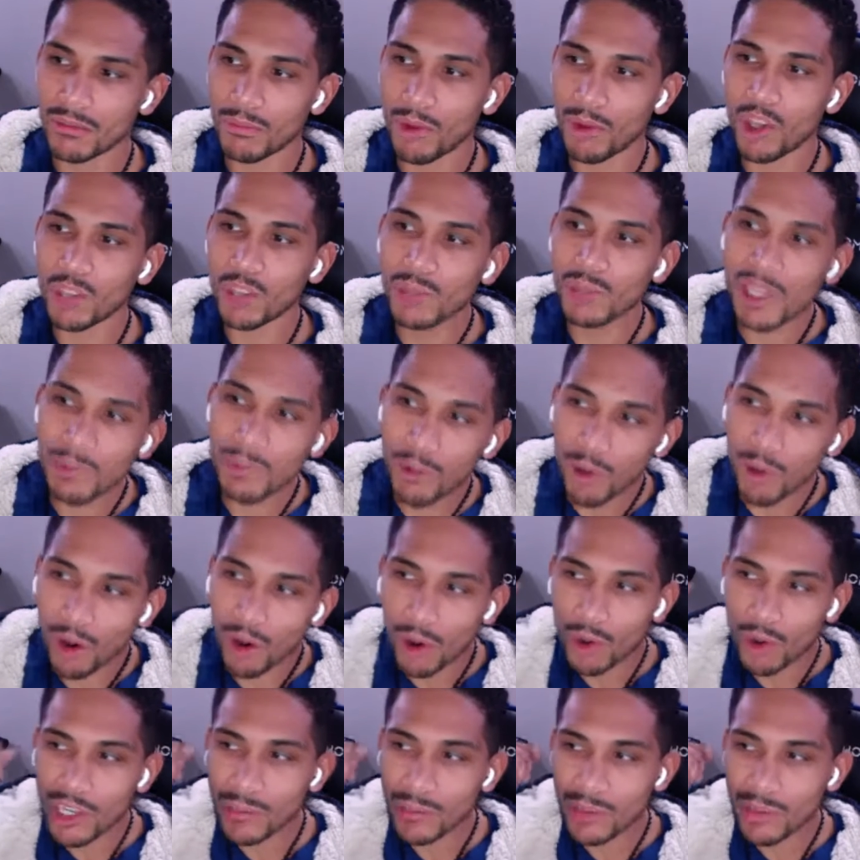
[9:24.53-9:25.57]
Most people will
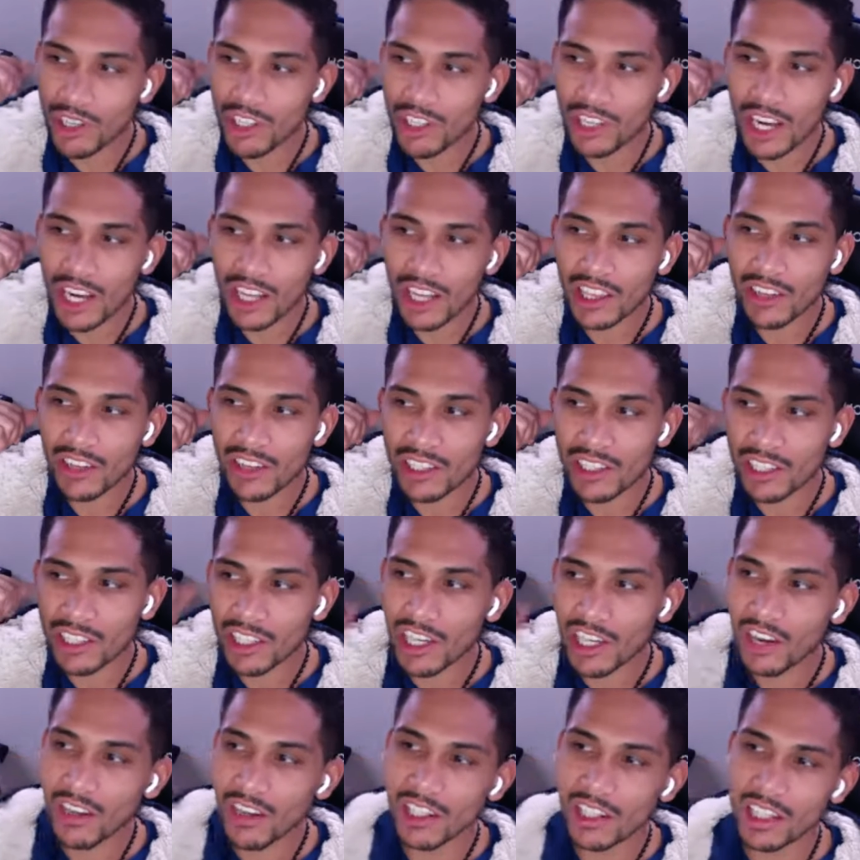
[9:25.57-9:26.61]
only project their
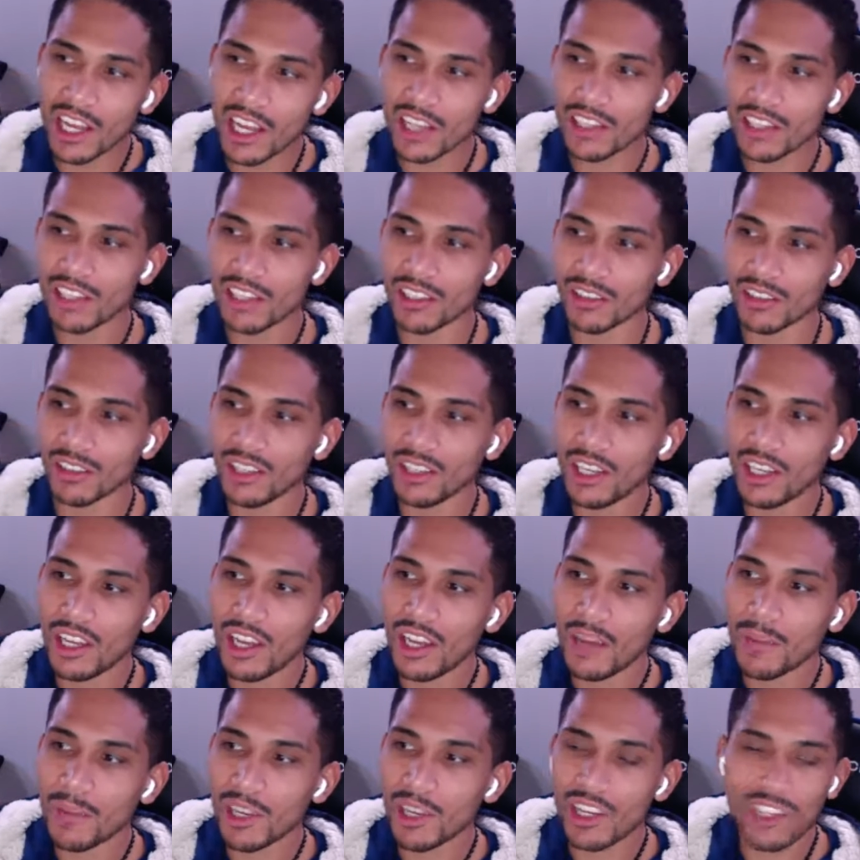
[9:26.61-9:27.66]
insecurities onto you
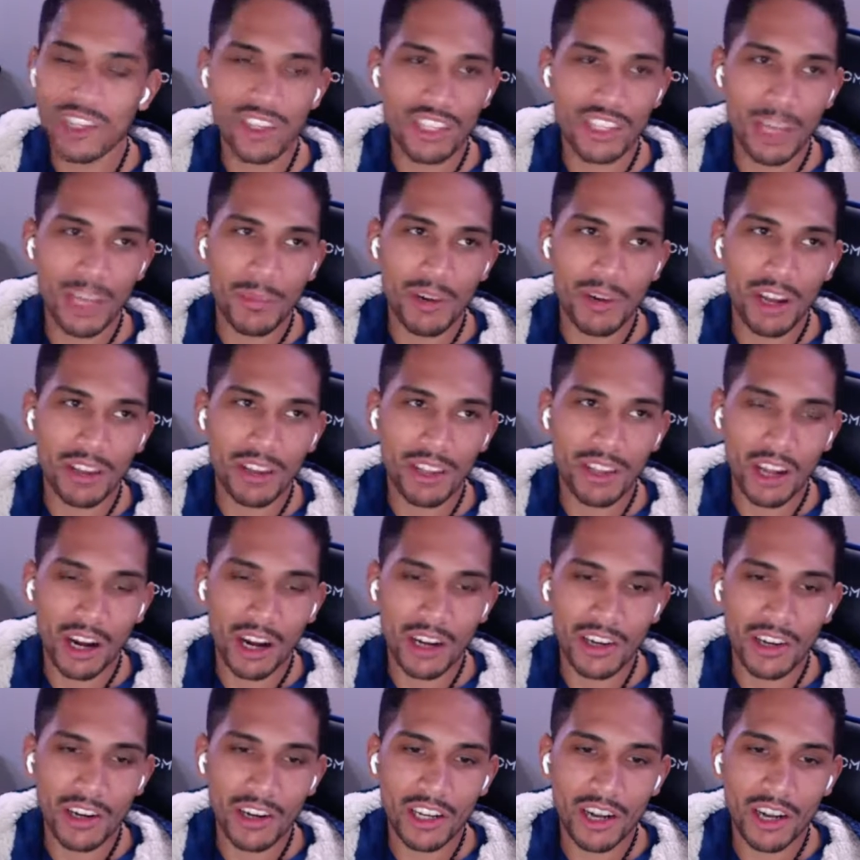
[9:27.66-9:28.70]
because you're stepping out
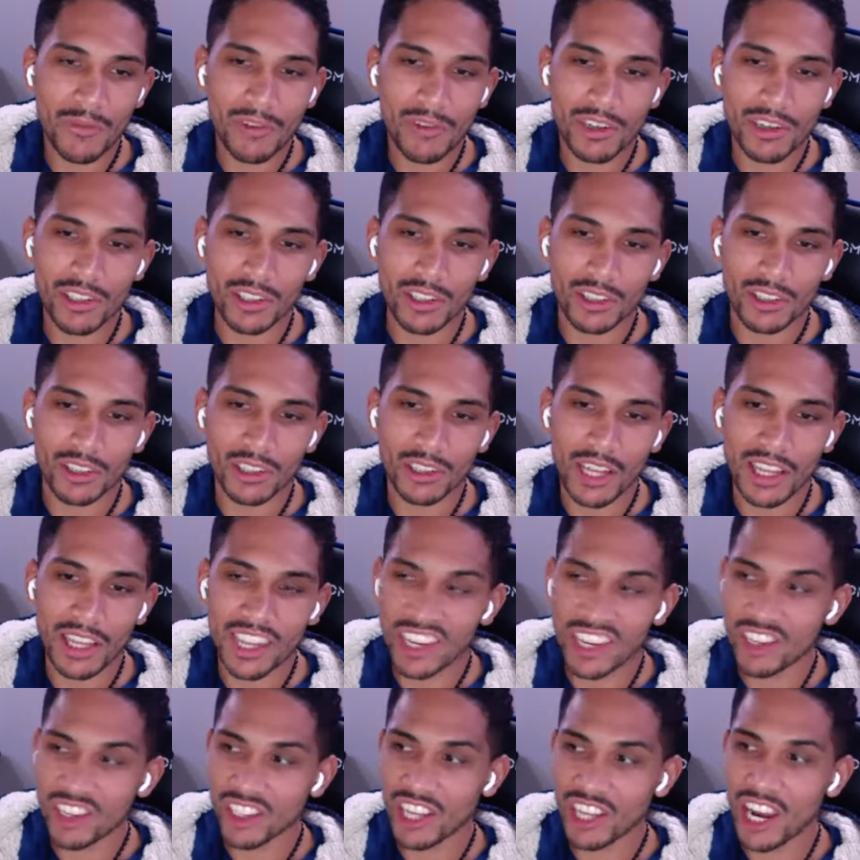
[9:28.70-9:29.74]
of your comfort zone and
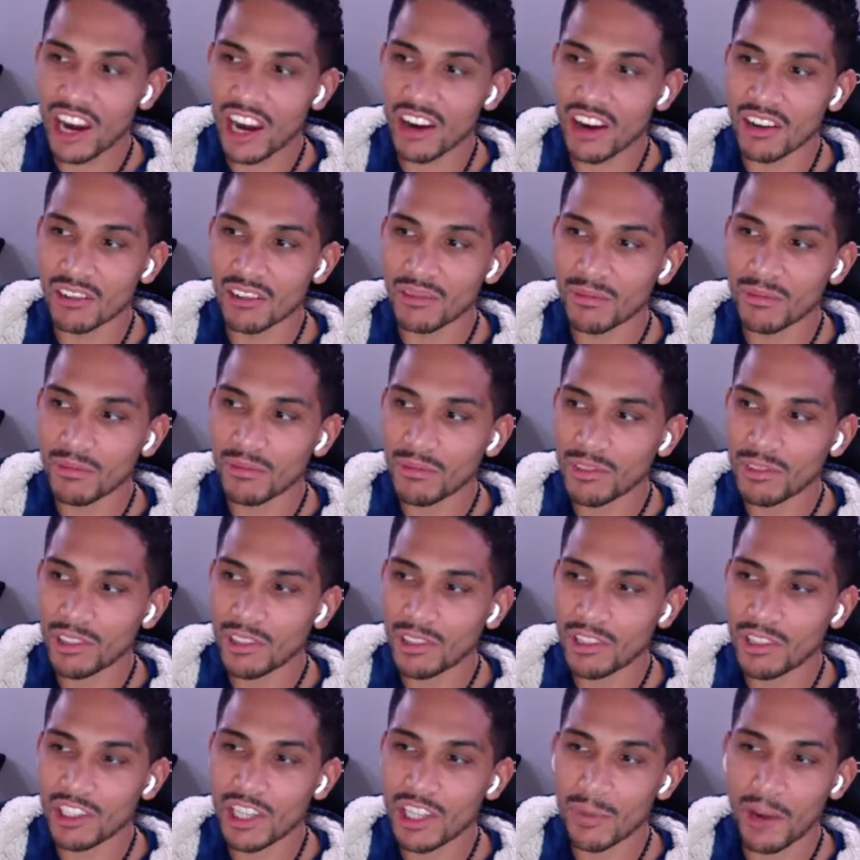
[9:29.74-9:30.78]
they're scared
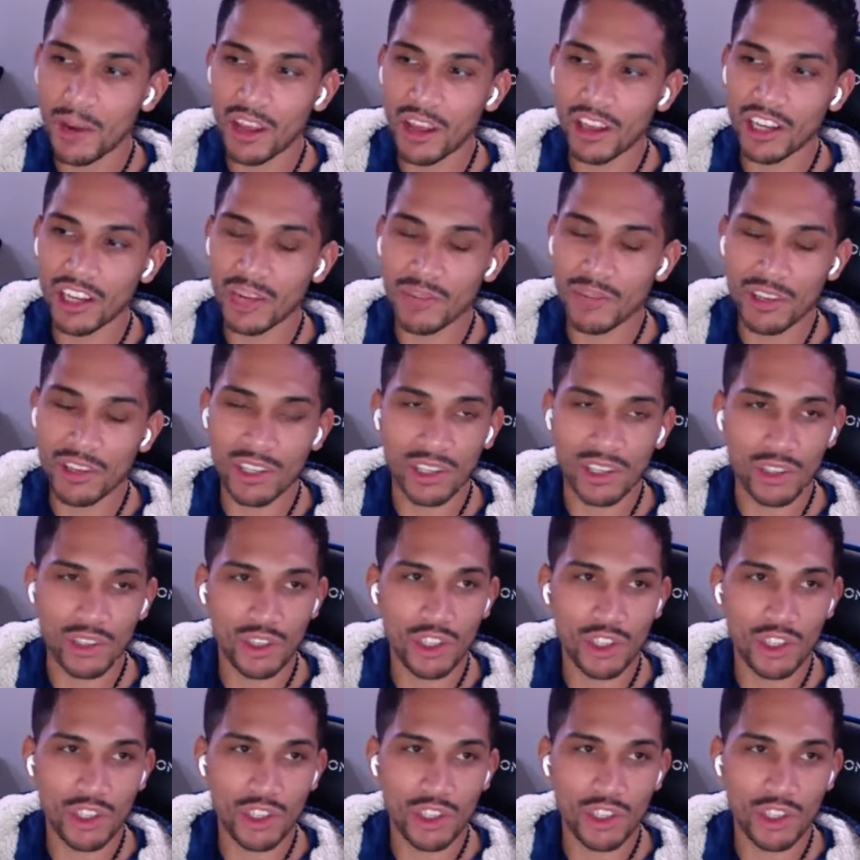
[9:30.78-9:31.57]
to step out of their comfort zone.